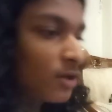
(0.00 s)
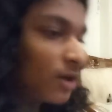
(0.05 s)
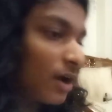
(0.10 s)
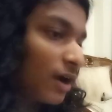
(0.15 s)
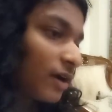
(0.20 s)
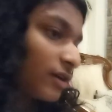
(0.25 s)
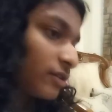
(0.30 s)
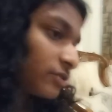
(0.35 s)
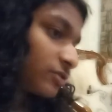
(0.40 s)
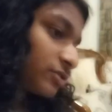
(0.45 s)

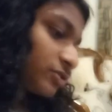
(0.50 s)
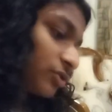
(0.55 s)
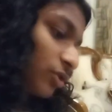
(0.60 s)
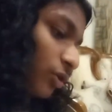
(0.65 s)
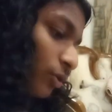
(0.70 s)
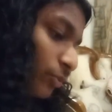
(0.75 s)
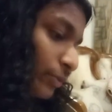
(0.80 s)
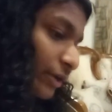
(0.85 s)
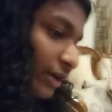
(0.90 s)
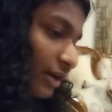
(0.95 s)
Alright, so
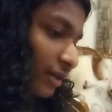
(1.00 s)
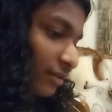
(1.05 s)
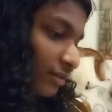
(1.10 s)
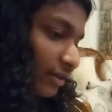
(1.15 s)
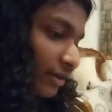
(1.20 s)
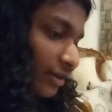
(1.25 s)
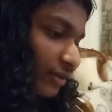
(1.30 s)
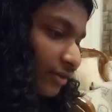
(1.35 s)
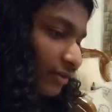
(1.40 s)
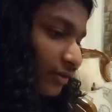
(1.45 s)
we get
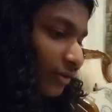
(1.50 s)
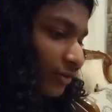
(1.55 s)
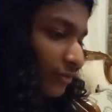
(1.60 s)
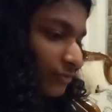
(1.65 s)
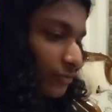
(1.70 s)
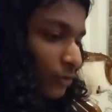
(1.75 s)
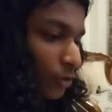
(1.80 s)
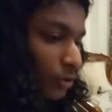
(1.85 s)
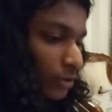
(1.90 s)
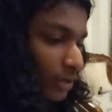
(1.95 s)
like a
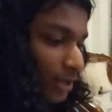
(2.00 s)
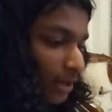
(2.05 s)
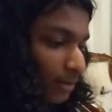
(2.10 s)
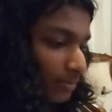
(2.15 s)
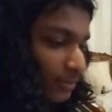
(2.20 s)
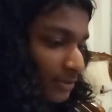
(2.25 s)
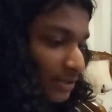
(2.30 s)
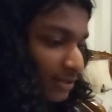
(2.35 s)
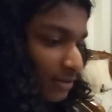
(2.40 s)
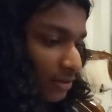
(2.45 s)

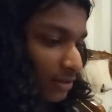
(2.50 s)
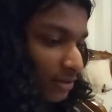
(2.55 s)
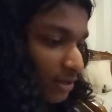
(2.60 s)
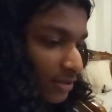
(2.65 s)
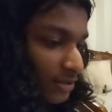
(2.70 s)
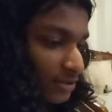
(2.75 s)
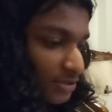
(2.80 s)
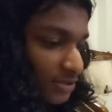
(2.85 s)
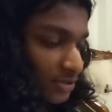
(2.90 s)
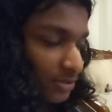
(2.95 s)

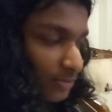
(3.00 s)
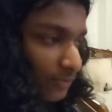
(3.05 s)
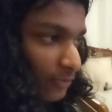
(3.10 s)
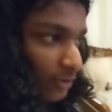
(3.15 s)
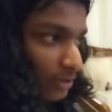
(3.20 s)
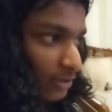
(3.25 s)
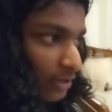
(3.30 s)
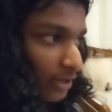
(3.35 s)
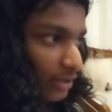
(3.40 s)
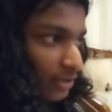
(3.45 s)
list
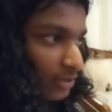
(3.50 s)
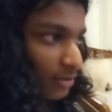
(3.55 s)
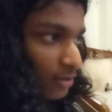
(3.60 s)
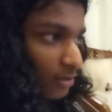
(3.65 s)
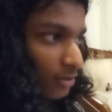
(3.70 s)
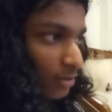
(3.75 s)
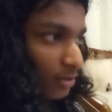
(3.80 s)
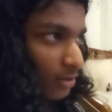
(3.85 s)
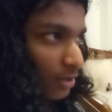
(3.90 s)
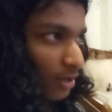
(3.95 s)
with like
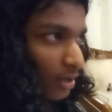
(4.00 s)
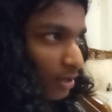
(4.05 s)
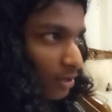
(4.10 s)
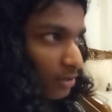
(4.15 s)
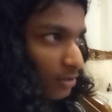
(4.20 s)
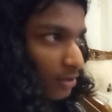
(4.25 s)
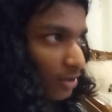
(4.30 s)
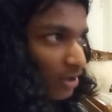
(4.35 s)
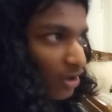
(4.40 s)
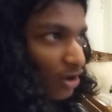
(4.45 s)

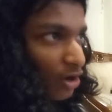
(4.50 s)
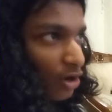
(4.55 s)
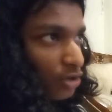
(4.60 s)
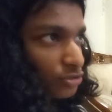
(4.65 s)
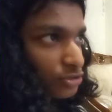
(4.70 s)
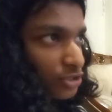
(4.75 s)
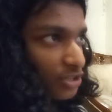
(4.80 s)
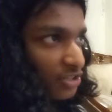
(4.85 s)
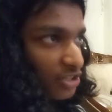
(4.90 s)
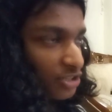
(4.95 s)

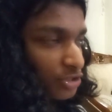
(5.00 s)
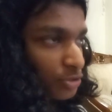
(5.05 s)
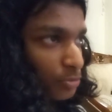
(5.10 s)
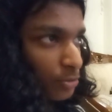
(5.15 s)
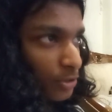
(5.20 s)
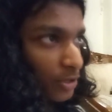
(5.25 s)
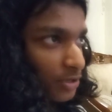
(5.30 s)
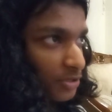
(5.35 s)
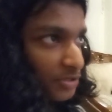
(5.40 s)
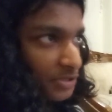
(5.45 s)
100-ish
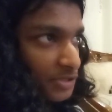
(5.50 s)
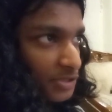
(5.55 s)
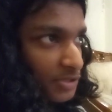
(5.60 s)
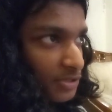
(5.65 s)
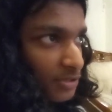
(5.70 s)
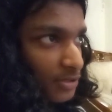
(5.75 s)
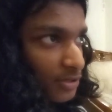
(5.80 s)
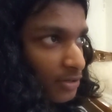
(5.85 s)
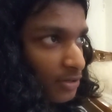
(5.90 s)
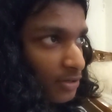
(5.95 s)
words
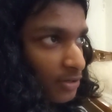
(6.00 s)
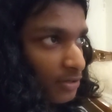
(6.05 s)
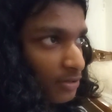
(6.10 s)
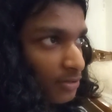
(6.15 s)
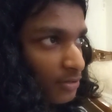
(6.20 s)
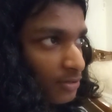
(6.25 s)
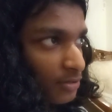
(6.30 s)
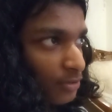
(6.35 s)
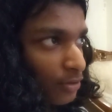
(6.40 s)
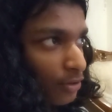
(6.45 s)

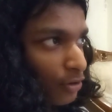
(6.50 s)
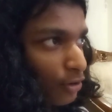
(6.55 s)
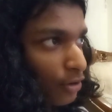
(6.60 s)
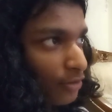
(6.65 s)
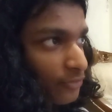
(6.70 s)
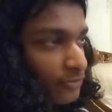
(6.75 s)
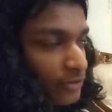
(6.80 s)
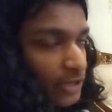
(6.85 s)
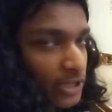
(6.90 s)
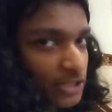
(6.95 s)
or
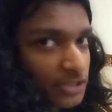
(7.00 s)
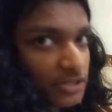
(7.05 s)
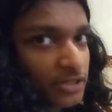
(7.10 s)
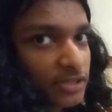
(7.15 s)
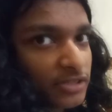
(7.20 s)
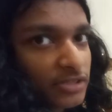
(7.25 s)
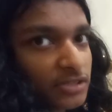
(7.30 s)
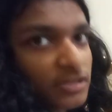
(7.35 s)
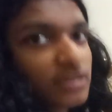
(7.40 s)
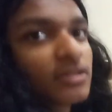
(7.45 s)

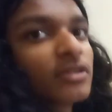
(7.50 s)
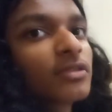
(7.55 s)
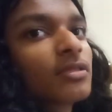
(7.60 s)
phrases.